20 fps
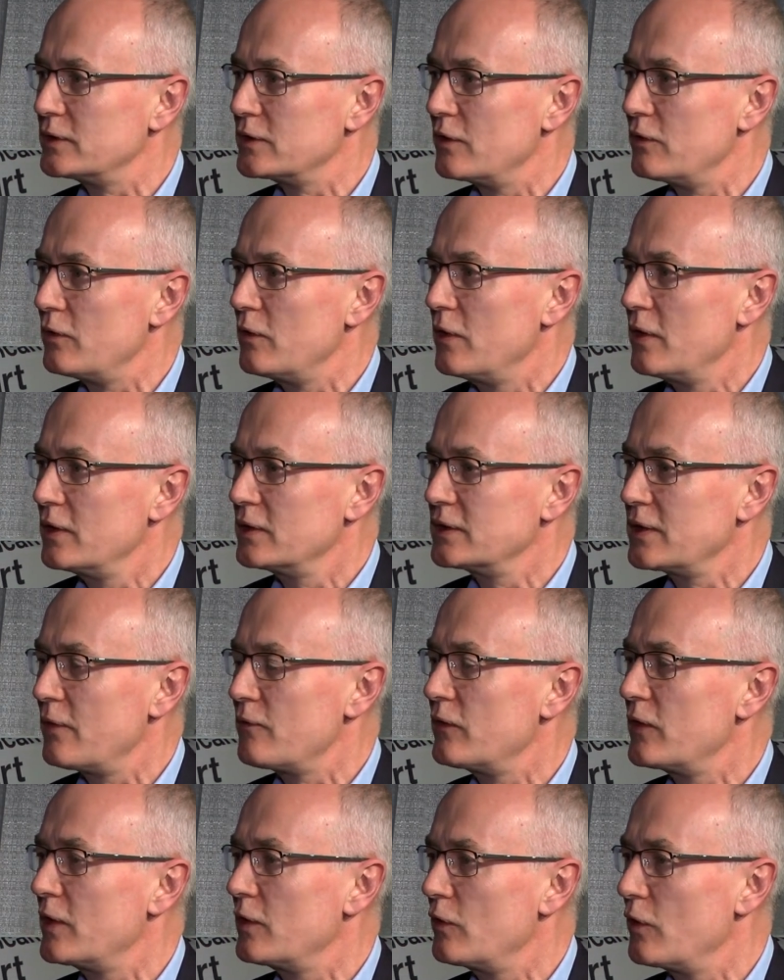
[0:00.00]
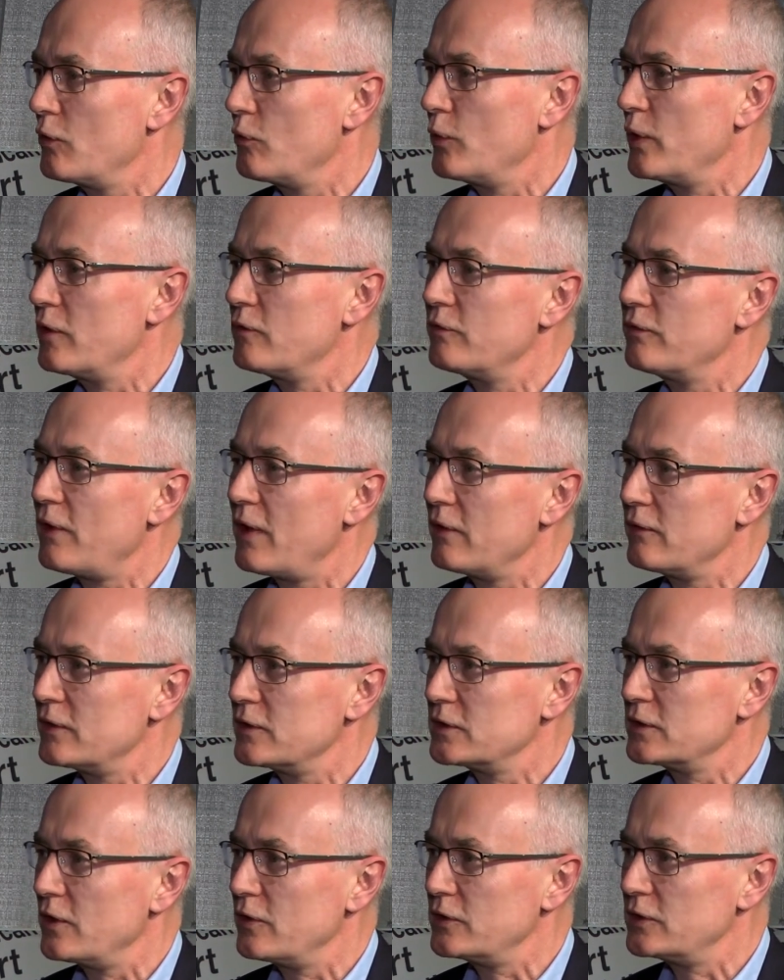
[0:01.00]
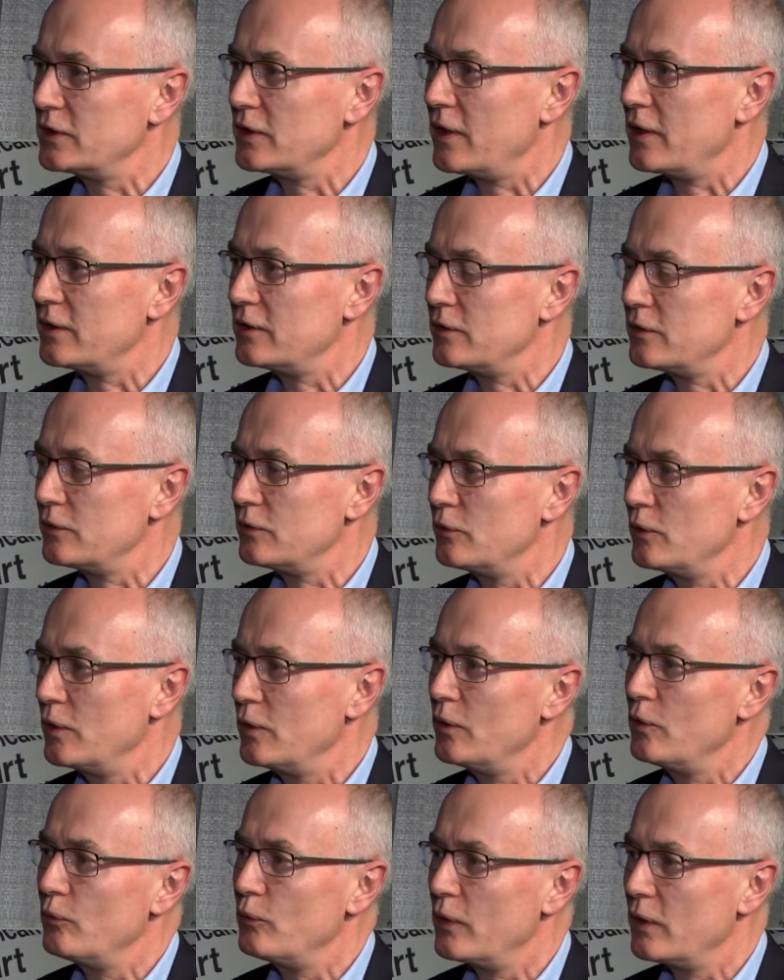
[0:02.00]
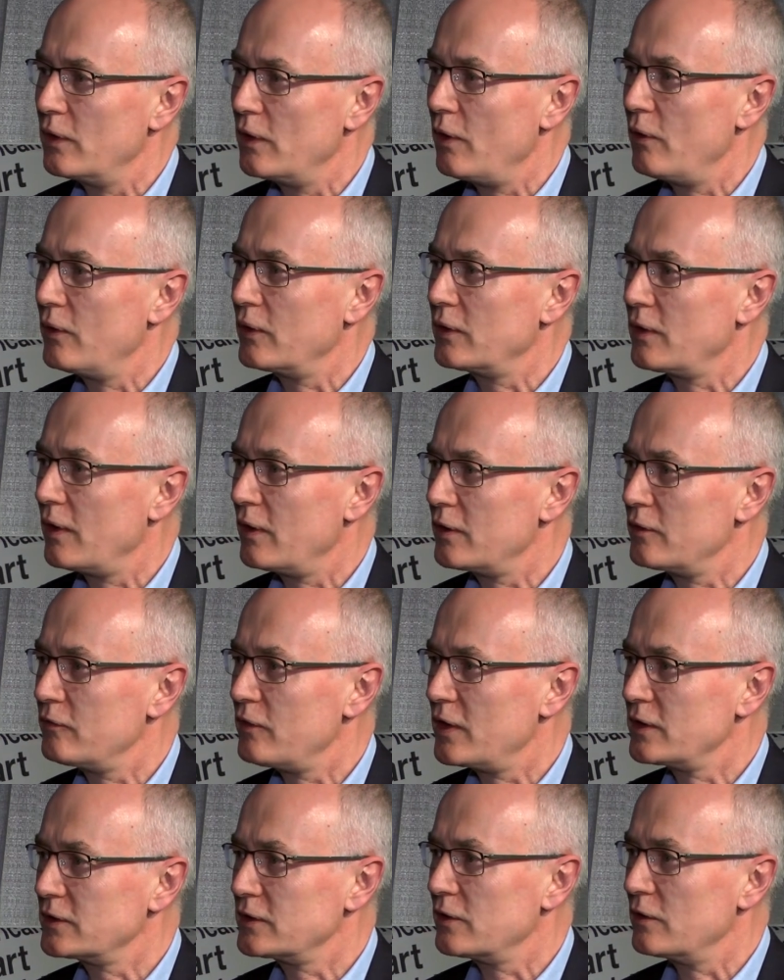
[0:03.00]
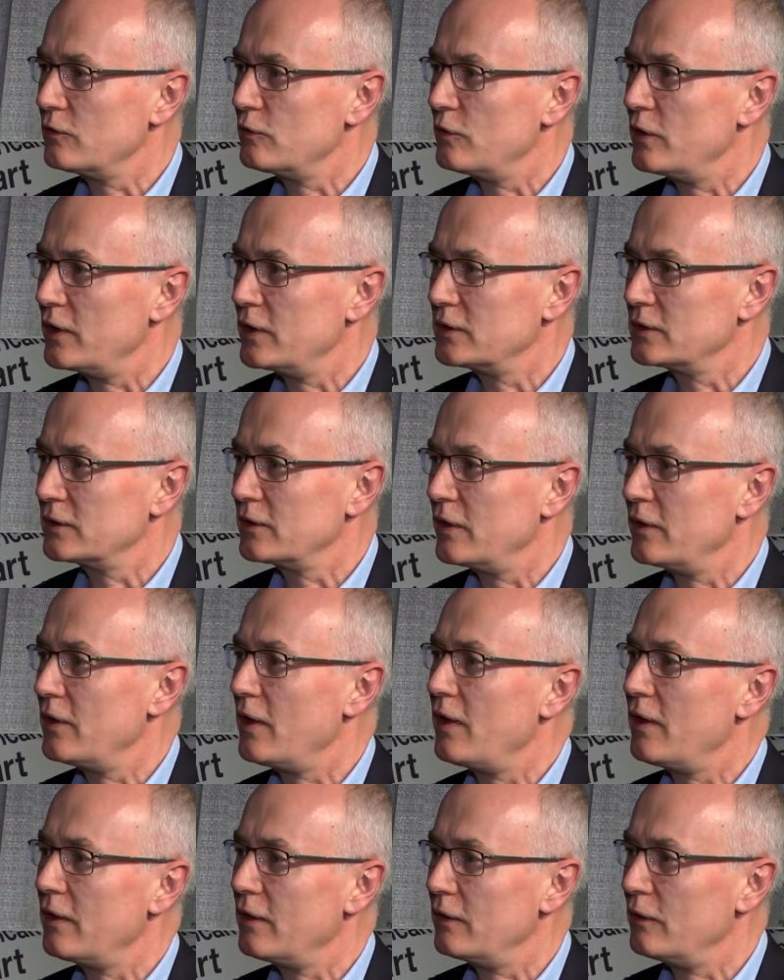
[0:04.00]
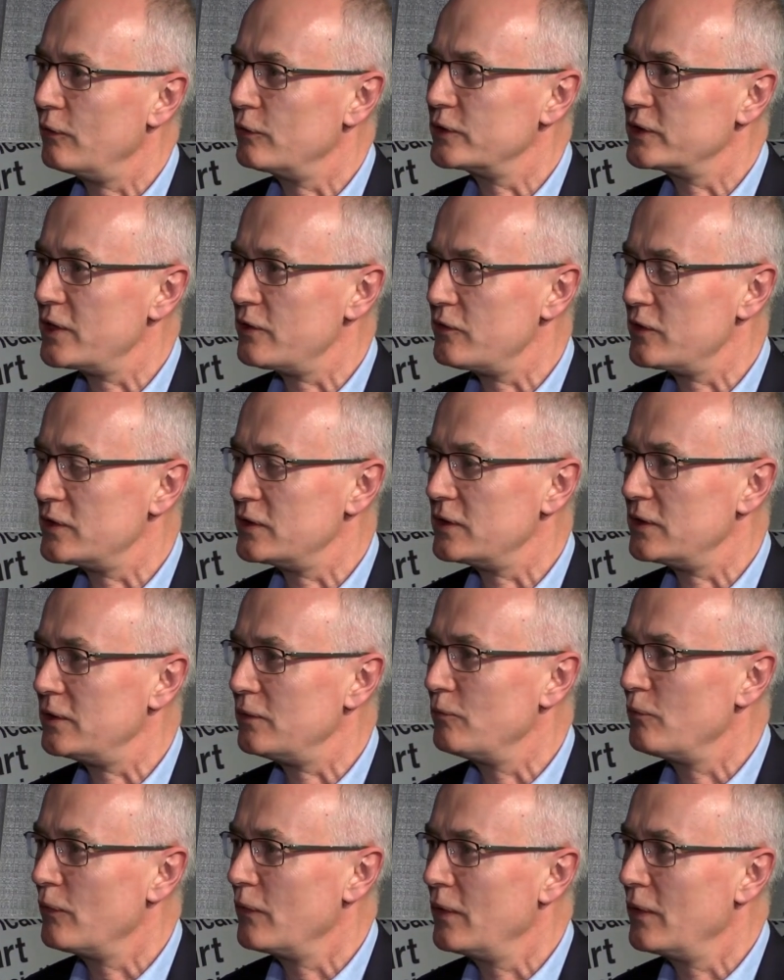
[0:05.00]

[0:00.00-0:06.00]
So something that we'd found associated with lower cardiovascular risk and higher longevity